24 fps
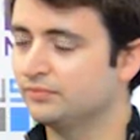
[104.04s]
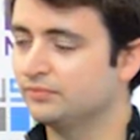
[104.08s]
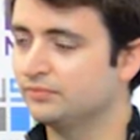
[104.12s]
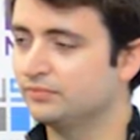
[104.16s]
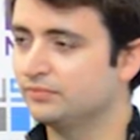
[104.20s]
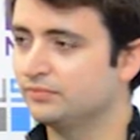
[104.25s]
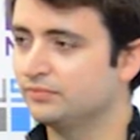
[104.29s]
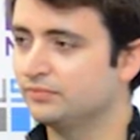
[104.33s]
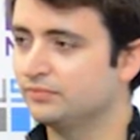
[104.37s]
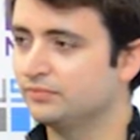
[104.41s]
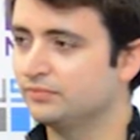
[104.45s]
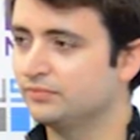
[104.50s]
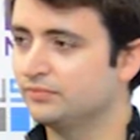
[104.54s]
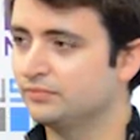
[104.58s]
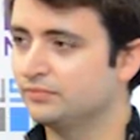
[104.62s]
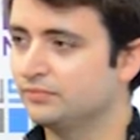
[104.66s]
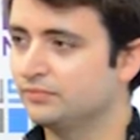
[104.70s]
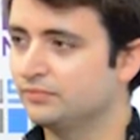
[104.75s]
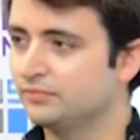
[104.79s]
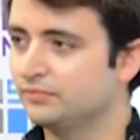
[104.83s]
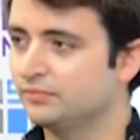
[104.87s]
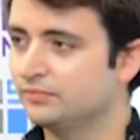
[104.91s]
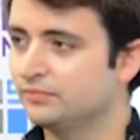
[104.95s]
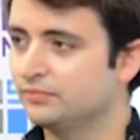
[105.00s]

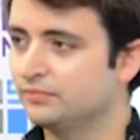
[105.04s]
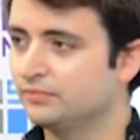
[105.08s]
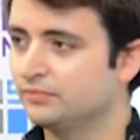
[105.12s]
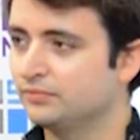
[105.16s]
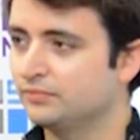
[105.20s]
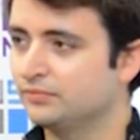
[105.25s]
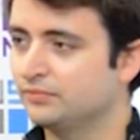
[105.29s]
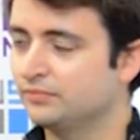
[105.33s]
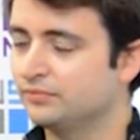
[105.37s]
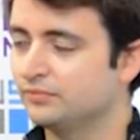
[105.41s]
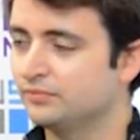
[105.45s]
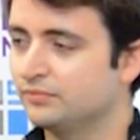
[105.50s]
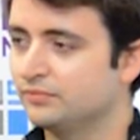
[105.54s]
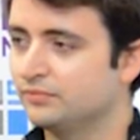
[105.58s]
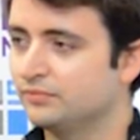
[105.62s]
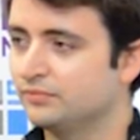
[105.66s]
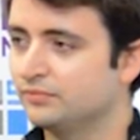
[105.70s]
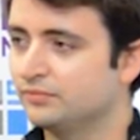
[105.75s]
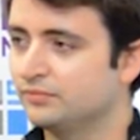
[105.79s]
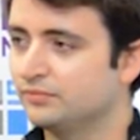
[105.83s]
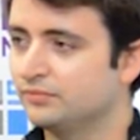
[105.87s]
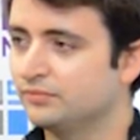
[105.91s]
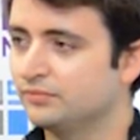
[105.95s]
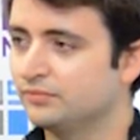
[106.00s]

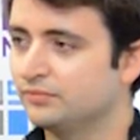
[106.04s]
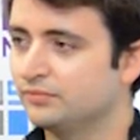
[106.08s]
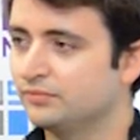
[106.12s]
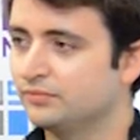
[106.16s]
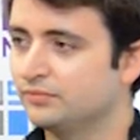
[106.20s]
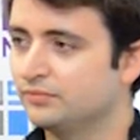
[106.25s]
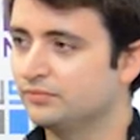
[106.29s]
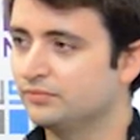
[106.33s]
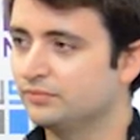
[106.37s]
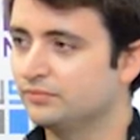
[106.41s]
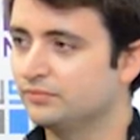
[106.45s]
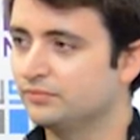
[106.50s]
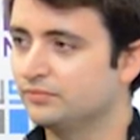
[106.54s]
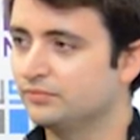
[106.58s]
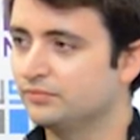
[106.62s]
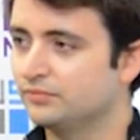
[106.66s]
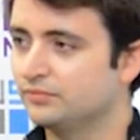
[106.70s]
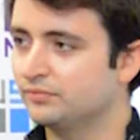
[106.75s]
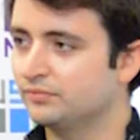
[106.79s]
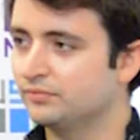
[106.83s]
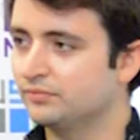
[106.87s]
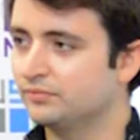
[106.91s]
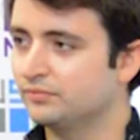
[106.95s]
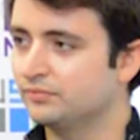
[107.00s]

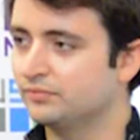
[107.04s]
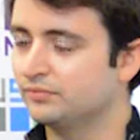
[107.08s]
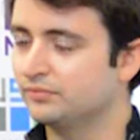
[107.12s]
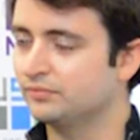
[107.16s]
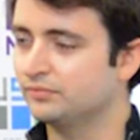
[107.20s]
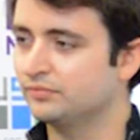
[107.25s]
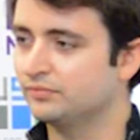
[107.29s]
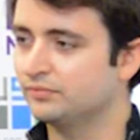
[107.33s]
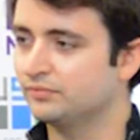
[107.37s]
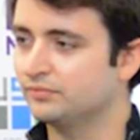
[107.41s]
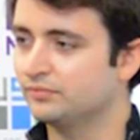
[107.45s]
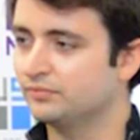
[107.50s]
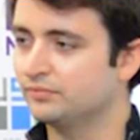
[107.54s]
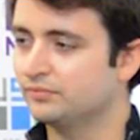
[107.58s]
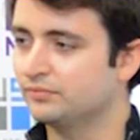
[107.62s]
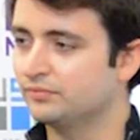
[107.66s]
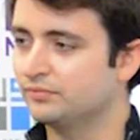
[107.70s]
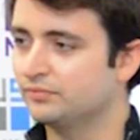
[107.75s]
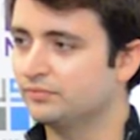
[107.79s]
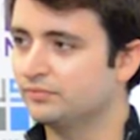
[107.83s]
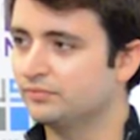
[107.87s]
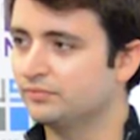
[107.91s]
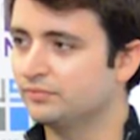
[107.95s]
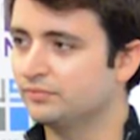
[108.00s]

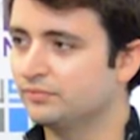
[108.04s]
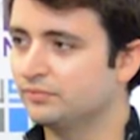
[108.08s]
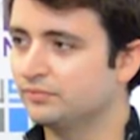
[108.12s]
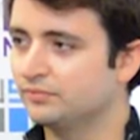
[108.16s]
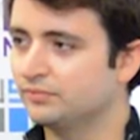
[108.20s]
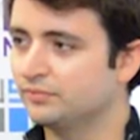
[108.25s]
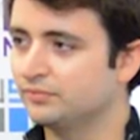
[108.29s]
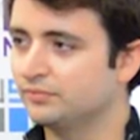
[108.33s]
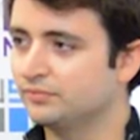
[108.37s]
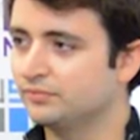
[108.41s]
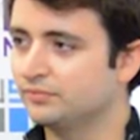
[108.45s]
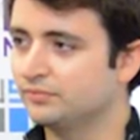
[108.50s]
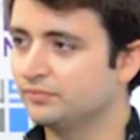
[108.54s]
This person isn't speaking.